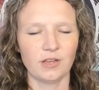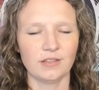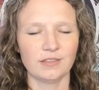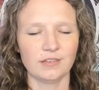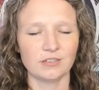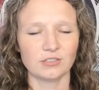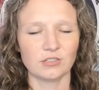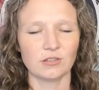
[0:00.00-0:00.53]

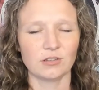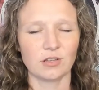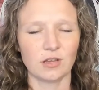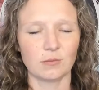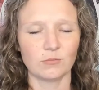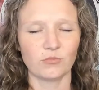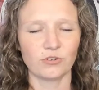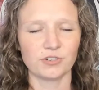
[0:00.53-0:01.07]
There's a
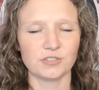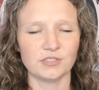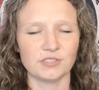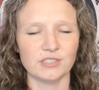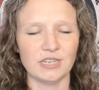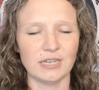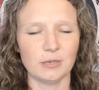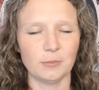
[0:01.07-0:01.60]
lot more to
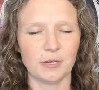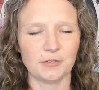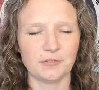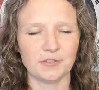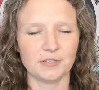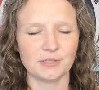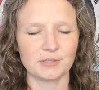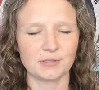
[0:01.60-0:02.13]
say about
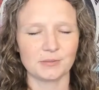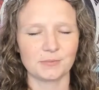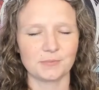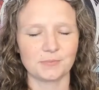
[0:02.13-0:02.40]
this.